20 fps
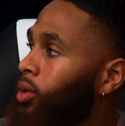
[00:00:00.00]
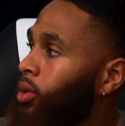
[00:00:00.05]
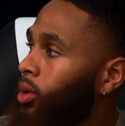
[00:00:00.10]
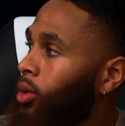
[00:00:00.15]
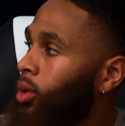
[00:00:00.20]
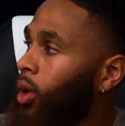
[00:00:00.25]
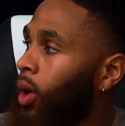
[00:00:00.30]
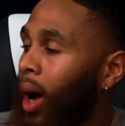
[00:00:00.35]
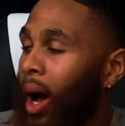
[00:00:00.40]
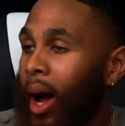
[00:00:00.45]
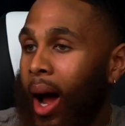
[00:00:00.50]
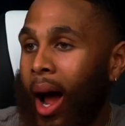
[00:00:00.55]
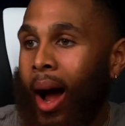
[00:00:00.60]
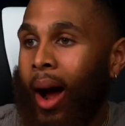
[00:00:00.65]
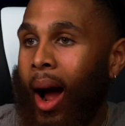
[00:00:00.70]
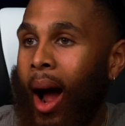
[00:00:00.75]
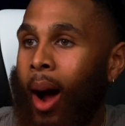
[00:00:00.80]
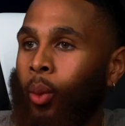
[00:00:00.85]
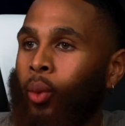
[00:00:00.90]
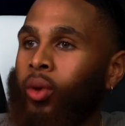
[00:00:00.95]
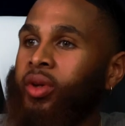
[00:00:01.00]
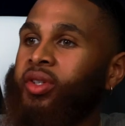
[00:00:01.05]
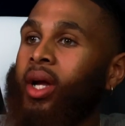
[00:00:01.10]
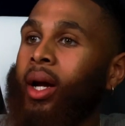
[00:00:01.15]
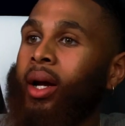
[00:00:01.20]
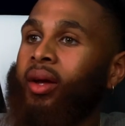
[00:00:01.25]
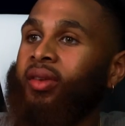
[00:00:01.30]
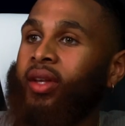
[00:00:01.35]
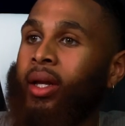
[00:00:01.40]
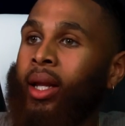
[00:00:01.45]
You know, I wish
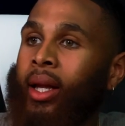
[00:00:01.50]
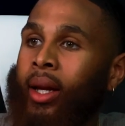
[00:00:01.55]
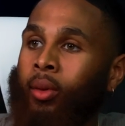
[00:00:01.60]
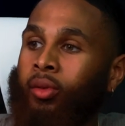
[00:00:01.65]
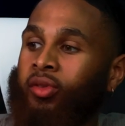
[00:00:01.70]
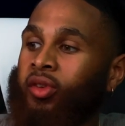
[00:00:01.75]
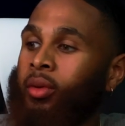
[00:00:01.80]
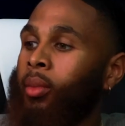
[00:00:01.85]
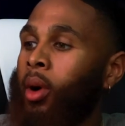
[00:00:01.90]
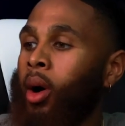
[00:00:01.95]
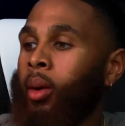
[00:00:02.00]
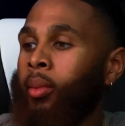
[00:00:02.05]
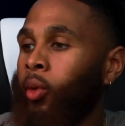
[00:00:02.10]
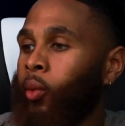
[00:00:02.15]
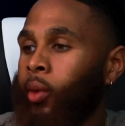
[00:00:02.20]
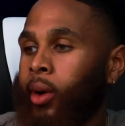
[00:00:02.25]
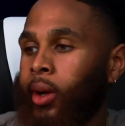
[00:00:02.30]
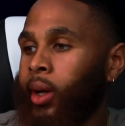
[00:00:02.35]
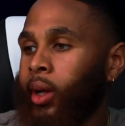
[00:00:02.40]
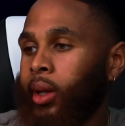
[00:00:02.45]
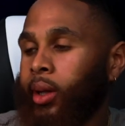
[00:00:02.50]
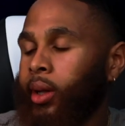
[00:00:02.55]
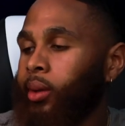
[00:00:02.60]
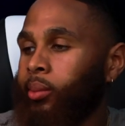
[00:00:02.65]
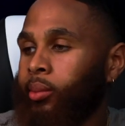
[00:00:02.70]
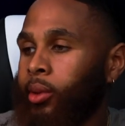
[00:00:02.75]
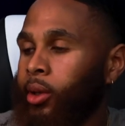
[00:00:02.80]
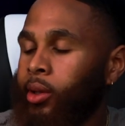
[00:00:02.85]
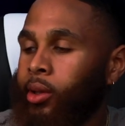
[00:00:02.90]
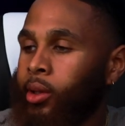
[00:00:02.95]
I could say like it was a moment where it clicked,
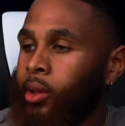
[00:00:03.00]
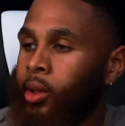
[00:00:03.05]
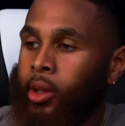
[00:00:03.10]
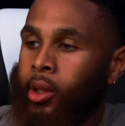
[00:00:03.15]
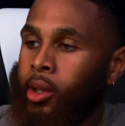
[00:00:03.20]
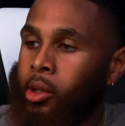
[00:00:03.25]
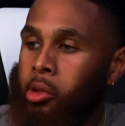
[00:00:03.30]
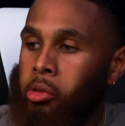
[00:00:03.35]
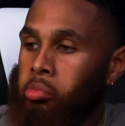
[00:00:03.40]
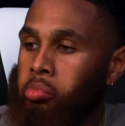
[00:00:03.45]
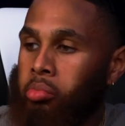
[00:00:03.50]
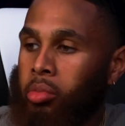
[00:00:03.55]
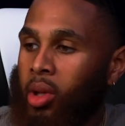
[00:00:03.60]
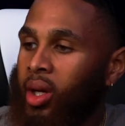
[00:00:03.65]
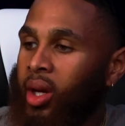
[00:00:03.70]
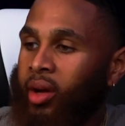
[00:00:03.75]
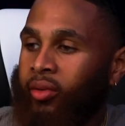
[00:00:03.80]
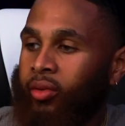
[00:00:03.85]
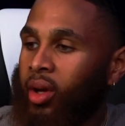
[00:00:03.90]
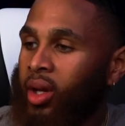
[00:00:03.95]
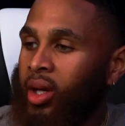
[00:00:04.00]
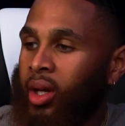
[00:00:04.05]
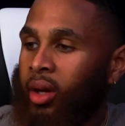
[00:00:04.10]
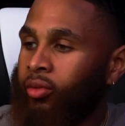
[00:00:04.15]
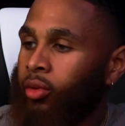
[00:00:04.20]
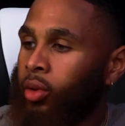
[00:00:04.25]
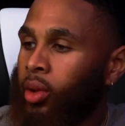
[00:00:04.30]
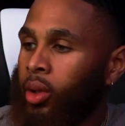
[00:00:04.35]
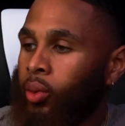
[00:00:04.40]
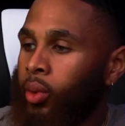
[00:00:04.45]
but it
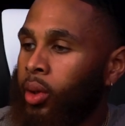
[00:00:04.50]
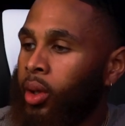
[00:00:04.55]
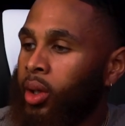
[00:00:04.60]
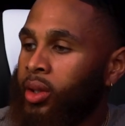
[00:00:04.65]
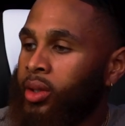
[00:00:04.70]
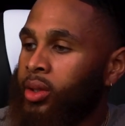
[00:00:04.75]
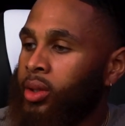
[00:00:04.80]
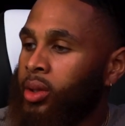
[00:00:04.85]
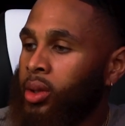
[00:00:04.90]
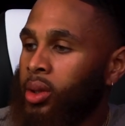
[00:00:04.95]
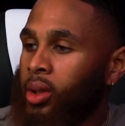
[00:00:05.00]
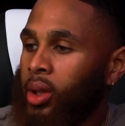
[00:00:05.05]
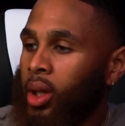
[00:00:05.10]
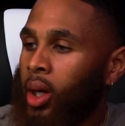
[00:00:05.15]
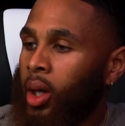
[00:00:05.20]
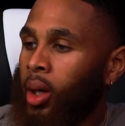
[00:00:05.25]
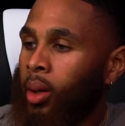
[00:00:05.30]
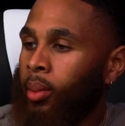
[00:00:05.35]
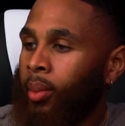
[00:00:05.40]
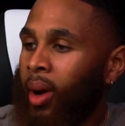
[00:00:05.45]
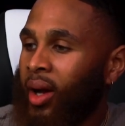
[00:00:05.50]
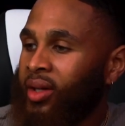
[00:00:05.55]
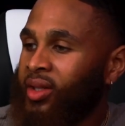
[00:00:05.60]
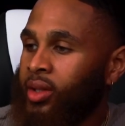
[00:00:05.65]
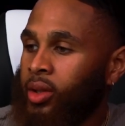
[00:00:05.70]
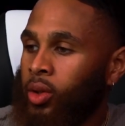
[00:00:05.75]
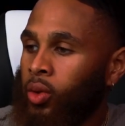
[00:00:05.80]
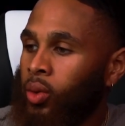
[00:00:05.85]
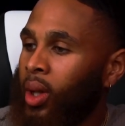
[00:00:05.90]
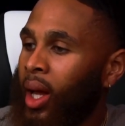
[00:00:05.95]
never really was. I
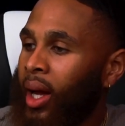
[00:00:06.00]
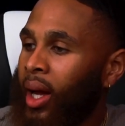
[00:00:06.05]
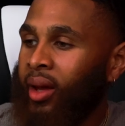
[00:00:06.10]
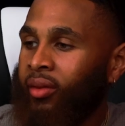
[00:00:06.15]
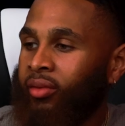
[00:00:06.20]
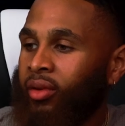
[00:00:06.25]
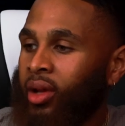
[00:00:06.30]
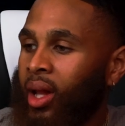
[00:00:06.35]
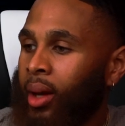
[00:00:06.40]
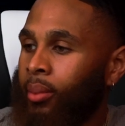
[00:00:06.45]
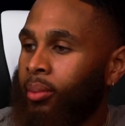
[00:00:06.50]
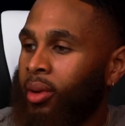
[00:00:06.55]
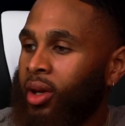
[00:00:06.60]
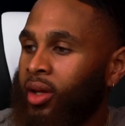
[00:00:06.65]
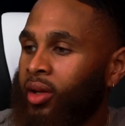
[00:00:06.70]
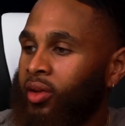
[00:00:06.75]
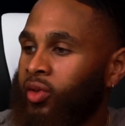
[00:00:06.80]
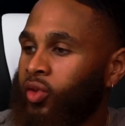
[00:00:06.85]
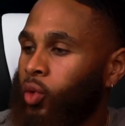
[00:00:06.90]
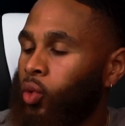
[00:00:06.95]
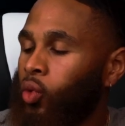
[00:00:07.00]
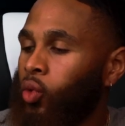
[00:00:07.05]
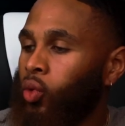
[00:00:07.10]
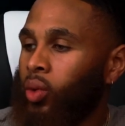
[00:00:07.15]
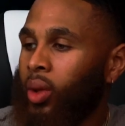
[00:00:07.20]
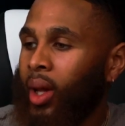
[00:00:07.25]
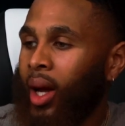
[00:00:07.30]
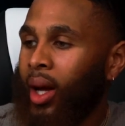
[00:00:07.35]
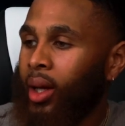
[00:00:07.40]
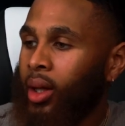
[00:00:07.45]
just knew even like being in school,
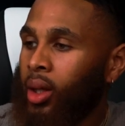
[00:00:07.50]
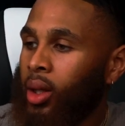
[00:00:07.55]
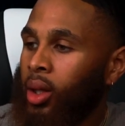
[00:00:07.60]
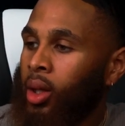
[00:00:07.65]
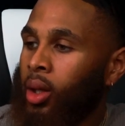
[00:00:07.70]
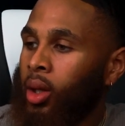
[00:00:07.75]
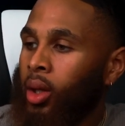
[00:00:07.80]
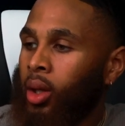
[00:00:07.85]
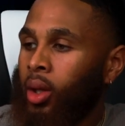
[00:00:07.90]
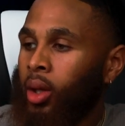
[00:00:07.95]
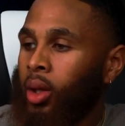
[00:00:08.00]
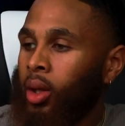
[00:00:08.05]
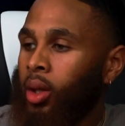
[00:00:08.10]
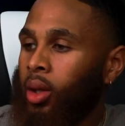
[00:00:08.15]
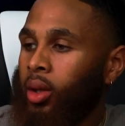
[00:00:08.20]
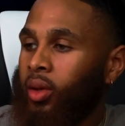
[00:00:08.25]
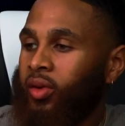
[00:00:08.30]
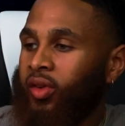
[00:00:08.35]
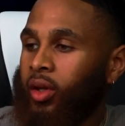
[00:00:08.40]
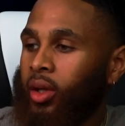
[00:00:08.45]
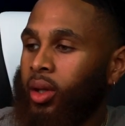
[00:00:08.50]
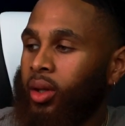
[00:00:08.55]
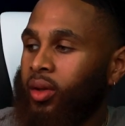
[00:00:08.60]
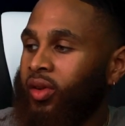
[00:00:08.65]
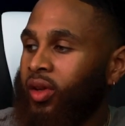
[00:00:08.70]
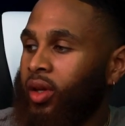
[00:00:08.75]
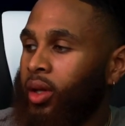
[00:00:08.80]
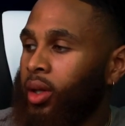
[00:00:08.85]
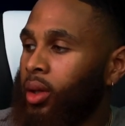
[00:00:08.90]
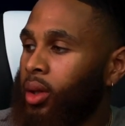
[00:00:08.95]
like
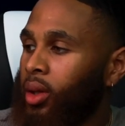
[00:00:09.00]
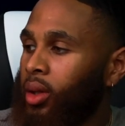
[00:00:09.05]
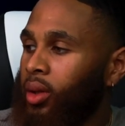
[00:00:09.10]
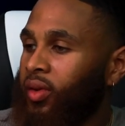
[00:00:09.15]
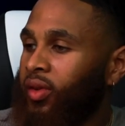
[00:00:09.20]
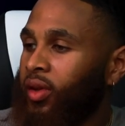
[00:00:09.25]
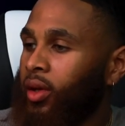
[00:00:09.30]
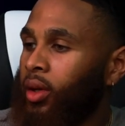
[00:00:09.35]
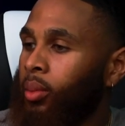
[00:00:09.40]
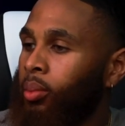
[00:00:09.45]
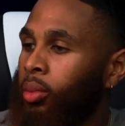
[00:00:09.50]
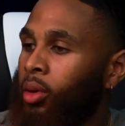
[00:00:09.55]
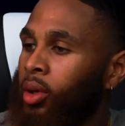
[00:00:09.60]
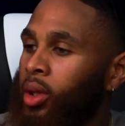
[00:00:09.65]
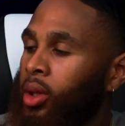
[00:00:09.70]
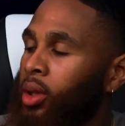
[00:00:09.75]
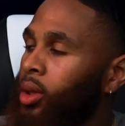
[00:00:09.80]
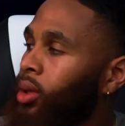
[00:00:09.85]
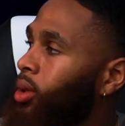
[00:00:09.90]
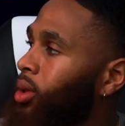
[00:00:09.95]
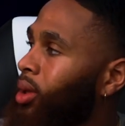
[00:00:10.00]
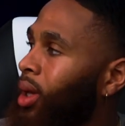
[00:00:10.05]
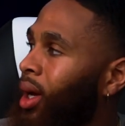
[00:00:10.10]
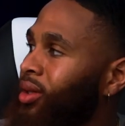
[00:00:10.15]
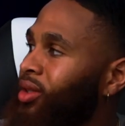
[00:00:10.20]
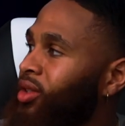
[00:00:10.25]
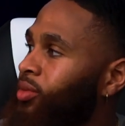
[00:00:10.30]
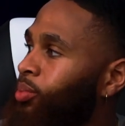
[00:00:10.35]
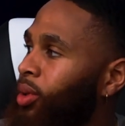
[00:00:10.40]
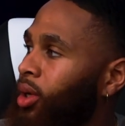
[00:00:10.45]
seeing a bully like
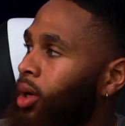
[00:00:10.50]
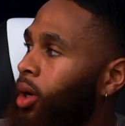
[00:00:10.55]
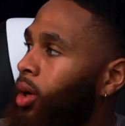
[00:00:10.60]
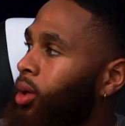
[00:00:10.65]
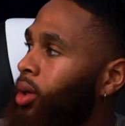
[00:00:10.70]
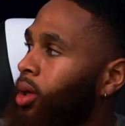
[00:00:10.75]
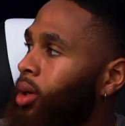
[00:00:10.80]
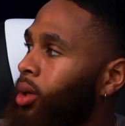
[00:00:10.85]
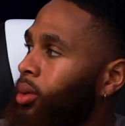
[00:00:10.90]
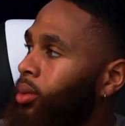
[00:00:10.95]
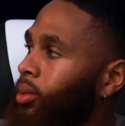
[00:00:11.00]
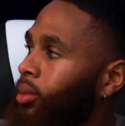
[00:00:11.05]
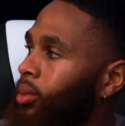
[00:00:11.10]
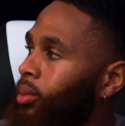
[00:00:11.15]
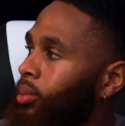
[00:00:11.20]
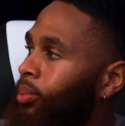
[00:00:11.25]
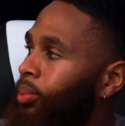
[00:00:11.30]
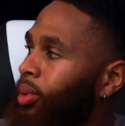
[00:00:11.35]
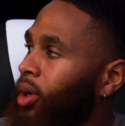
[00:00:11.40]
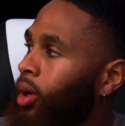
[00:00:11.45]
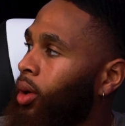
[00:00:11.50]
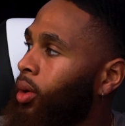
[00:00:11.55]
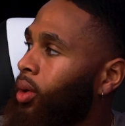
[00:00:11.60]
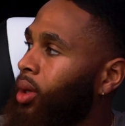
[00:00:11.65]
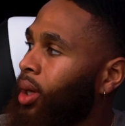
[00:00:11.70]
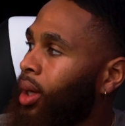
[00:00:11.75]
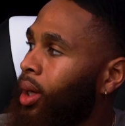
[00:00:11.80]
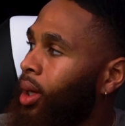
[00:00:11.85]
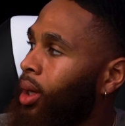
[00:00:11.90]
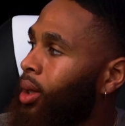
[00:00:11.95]
just pick on
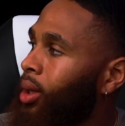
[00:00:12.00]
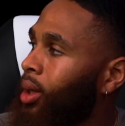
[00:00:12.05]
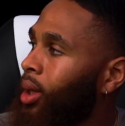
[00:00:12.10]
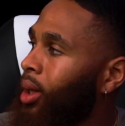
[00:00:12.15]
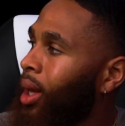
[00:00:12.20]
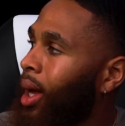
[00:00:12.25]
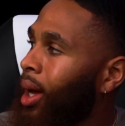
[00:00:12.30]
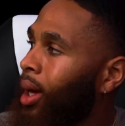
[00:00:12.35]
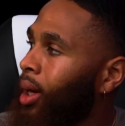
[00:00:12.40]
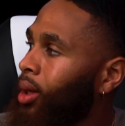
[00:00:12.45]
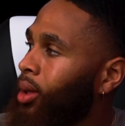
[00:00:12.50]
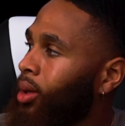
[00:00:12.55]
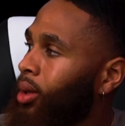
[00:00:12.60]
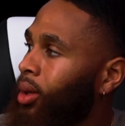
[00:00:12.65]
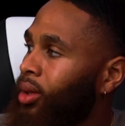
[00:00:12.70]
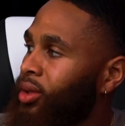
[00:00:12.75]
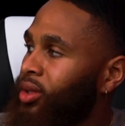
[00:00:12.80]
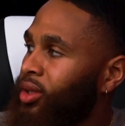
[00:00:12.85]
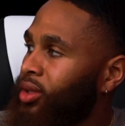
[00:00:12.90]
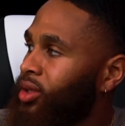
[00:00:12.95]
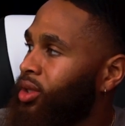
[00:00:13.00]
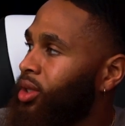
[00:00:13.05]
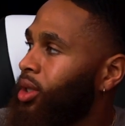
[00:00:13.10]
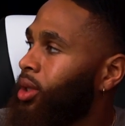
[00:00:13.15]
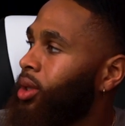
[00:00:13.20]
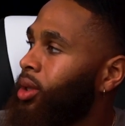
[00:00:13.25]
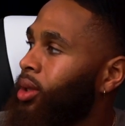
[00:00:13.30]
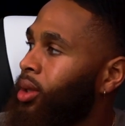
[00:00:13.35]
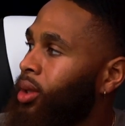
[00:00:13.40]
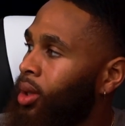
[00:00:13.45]
a kid that like he just
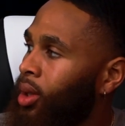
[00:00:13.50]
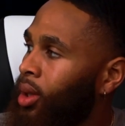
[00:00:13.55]
chilling.